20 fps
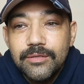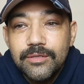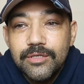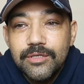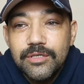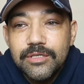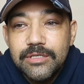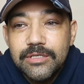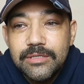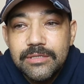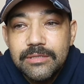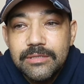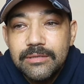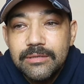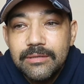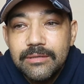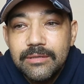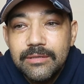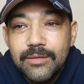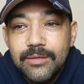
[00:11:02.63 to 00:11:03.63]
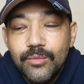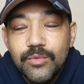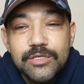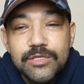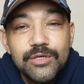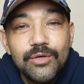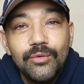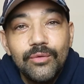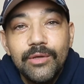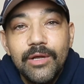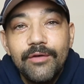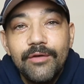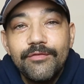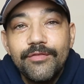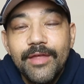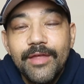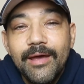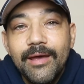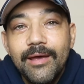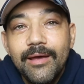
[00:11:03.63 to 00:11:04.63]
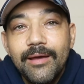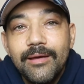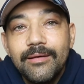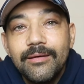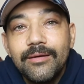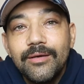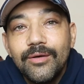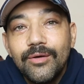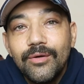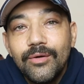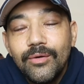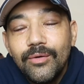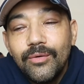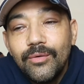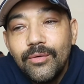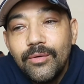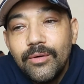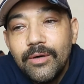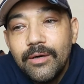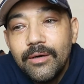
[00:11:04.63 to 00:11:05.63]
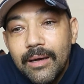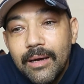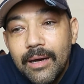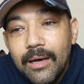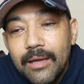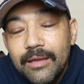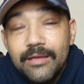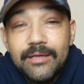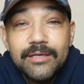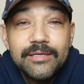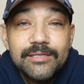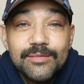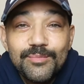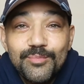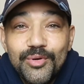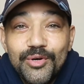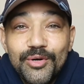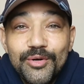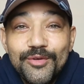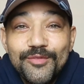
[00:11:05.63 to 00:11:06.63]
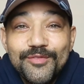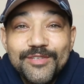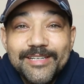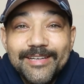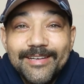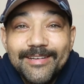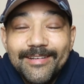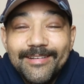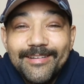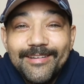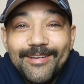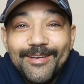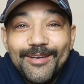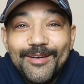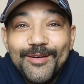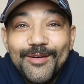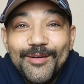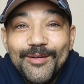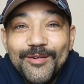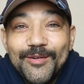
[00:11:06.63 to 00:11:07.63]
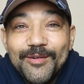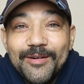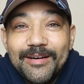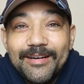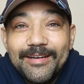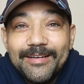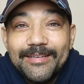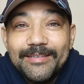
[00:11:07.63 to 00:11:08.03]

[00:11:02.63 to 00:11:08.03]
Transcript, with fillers: just, there was no love there, you know, and this proves it, you know.